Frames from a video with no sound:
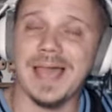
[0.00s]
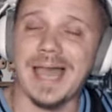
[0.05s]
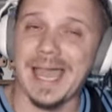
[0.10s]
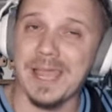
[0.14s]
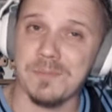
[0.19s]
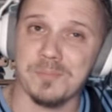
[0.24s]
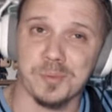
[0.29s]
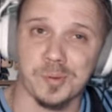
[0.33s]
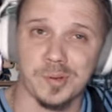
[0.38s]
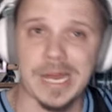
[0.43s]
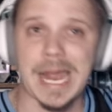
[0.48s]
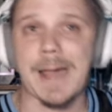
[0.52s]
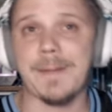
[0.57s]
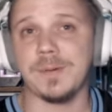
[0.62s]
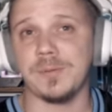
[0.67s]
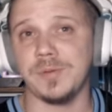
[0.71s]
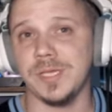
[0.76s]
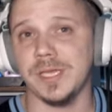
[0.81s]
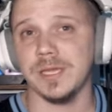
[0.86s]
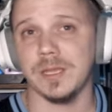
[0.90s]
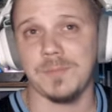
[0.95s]
I'm
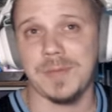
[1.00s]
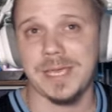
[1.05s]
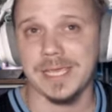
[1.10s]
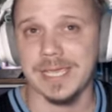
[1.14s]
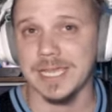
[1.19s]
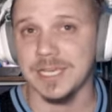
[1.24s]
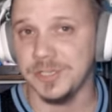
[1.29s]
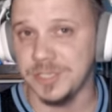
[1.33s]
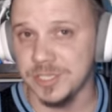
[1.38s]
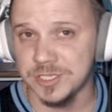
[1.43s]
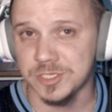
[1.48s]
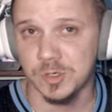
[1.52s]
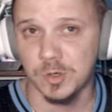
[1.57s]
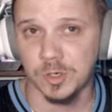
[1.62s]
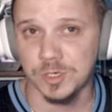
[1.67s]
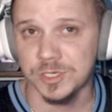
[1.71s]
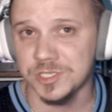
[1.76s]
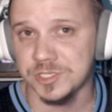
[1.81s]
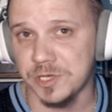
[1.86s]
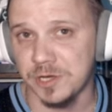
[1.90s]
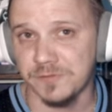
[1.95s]
probably going to make a
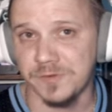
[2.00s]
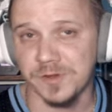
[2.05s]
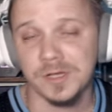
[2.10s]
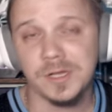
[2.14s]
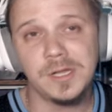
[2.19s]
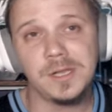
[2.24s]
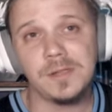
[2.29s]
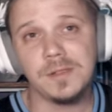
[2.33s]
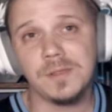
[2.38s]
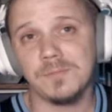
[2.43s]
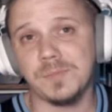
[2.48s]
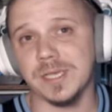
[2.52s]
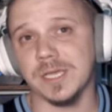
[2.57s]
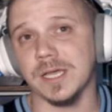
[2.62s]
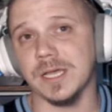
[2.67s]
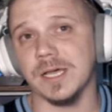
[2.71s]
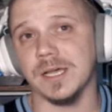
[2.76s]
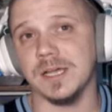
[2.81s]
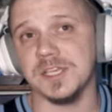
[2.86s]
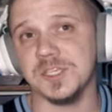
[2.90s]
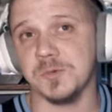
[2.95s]
Discord server
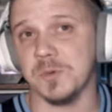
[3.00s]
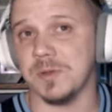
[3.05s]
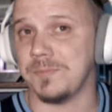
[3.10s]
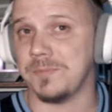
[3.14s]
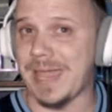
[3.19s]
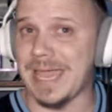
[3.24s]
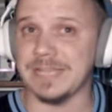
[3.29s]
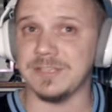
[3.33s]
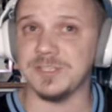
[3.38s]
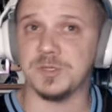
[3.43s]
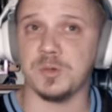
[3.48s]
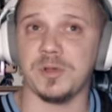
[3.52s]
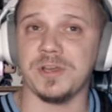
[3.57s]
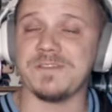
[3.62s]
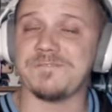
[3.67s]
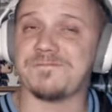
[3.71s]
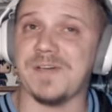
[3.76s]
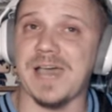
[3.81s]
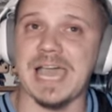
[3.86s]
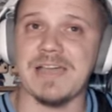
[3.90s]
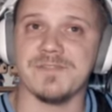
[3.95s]
because when Madden
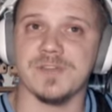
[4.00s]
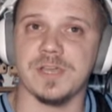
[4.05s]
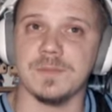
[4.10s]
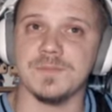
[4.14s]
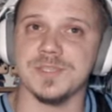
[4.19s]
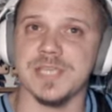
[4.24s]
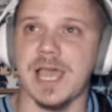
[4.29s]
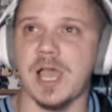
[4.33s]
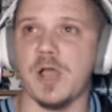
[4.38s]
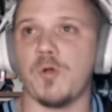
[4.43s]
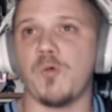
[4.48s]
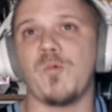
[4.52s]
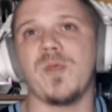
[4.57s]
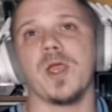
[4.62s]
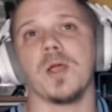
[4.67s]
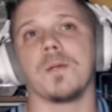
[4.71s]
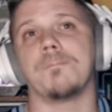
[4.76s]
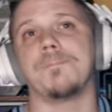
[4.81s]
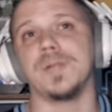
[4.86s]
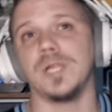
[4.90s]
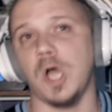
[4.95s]
25 comes out,
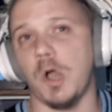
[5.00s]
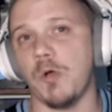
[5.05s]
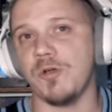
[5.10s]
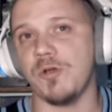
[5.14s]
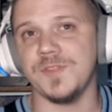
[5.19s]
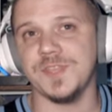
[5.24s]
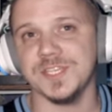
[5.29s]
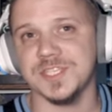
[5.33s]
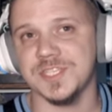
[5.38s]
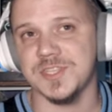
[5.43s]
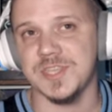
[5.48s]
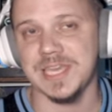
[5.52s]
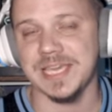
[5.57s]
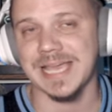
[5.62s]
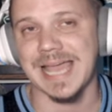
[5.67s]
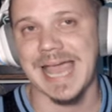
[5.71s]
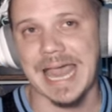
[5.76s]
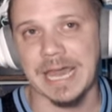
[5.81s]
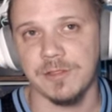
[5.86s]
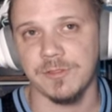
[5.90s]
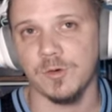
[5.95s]
we are blowing this
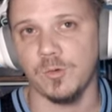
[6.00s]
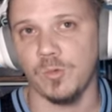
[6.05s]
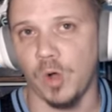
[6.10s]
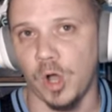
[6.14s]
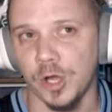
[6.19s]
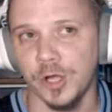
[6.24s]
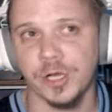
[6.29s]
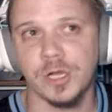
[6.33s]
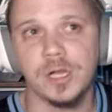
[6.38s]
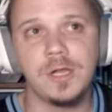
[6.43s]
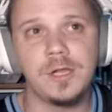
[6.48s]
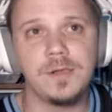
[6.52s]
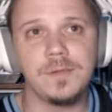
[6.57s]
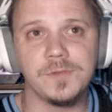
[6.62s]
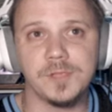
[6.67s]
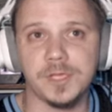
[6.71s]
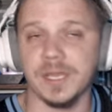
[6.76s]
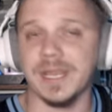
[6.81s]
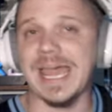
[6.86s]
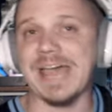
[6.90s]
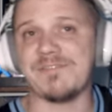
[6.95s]
thing out of the water.
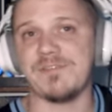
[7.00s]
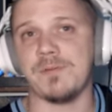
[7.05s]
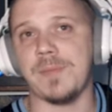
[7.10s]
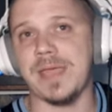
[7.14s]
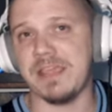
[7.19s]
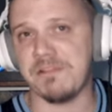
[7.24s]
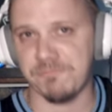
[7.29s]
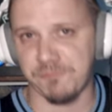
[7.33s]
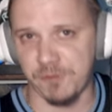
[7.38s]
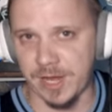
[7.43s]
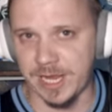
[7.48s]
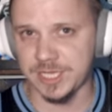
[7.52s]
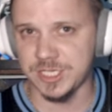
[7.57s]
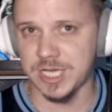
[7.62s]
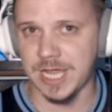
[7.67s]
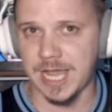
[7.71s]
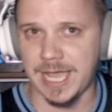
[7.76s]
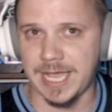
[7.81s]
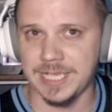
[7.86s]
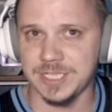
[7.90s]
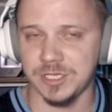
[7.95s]
Going to have a main
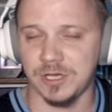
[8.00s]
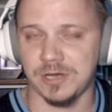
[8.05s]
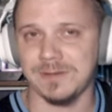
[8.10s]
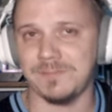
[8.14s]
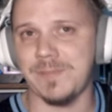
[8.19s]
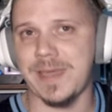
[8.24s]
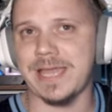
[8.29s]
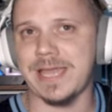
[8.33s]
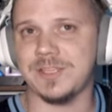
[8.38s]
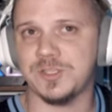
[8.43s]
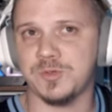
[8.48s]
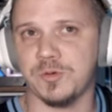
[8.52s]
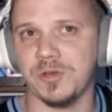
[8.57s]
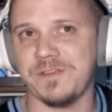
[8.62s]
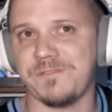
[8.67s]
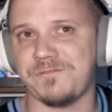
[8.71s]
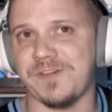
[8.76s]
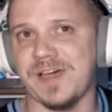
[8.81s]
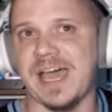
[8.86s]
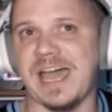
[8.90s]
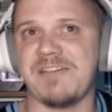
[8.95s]
franchise on Madden
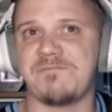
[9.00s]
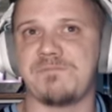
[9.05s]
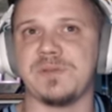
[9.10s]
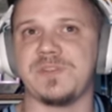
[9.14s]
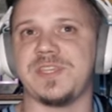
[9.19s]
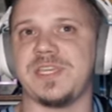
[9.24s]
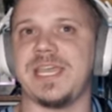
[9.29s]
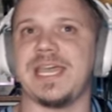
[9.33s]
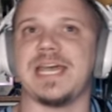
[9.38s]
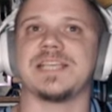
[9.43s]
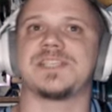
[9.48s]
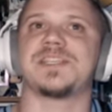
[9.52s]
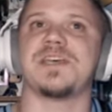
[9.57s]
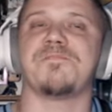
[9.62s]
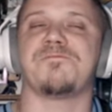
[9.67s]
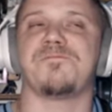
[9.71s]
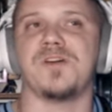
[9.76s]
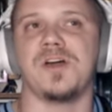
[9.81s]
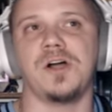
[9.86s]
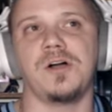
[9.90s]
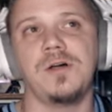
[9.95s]
25, but the
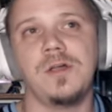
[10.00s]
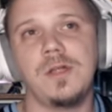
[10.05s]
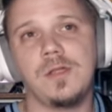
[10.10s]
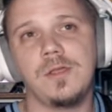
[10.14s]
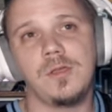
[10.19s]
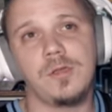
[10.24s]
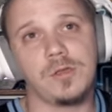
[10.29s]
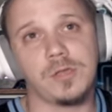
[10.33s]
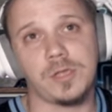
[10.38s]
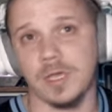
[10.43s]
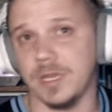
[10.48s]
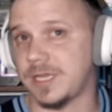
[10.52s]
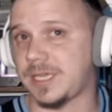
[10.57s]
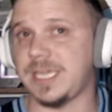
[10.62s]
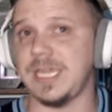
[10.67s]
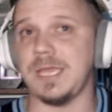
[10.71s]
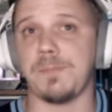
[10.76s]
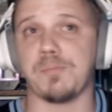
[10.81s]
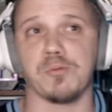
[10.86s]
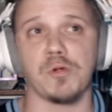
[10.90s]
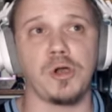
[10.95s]
SFL gonna
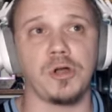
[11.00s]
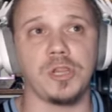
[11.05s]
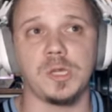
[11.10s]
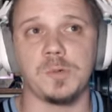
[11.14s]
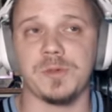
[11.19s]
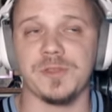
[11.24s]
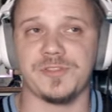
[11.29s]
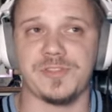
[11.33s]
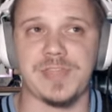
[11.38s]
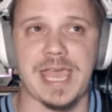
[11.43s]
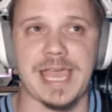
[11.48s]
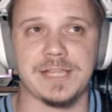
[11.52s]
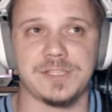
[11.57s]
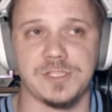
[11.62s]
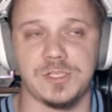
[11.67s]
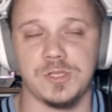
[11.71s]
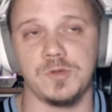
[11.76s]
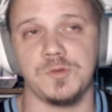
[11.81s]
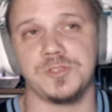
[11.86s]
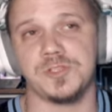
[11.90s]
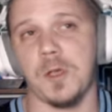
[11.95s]
keep rolling with that
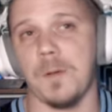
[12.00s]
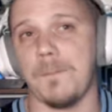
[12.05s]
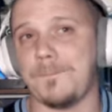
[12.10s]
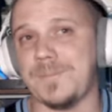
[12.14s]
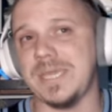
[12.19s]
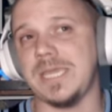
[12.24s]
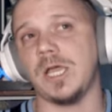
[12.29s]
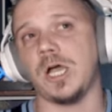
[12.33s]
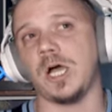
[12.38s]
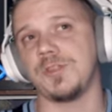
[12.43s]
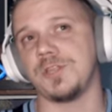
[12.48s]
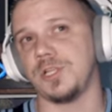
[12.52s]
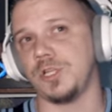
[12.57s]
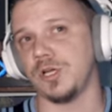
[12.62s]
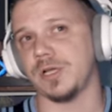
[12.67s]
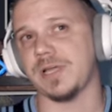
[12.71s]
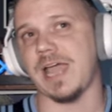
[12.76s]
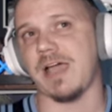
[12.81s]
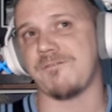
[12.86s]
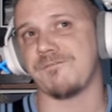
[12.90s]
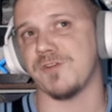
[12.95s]
too, so be on the
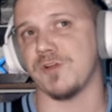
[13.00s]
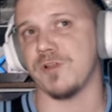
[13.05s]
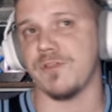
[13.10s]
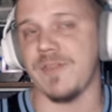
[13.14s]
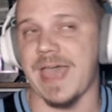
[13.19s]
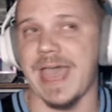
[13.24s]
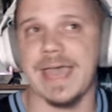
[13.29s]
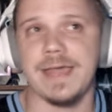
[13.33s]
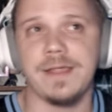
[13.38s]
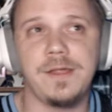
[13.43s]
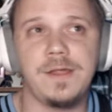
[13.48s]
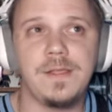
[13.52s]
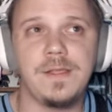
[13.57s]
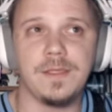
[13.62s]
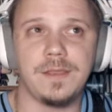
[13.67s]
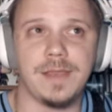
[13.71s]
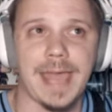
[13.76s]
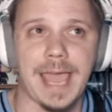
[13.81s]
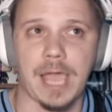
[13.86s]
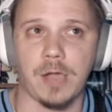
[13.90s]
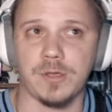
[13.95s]
lookout for that.
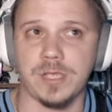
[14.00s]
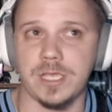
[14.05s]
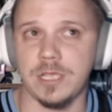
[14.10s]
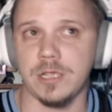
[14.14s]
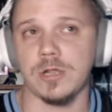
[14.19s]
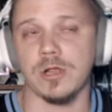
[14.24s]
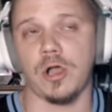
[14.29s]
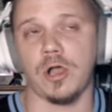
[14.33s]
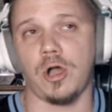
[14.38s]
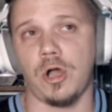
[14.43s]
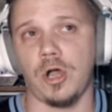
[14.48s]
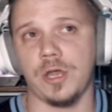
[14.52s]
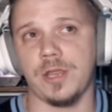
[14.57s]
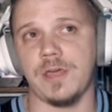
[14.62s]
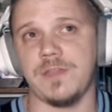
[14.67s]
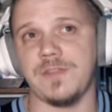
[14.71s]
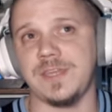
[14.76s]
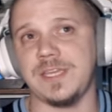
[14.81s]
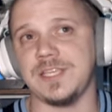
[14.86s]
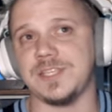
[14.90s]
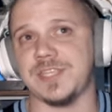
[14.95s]
Now here on
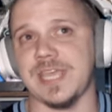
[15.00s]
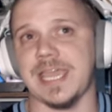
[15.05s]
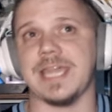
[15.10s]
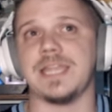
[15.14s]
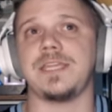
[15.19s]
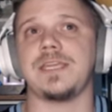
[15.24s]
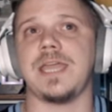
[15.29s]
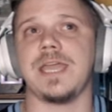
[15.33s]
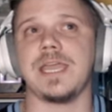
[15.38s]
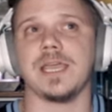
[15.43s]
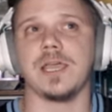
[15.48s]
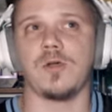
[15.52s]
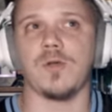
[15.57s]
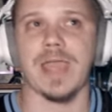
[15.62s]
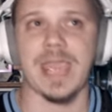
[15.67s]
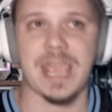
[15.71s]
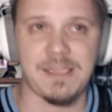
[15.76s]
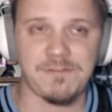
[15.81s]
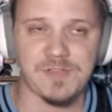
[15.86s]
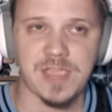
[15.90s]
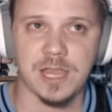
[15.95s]
the San Diego
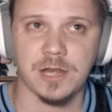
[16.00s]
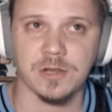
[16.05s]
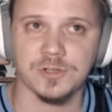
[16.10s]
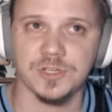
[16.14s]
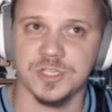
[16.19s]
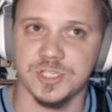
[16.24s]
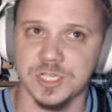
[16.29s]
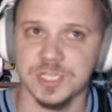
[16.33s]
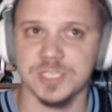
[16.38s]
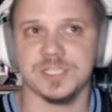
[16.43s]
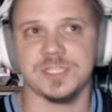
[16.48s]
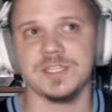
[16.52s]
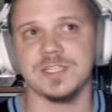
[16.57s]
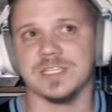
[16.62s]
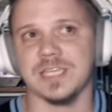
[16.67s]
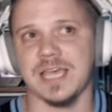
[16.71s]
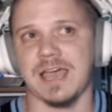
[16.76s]
Aviators, just in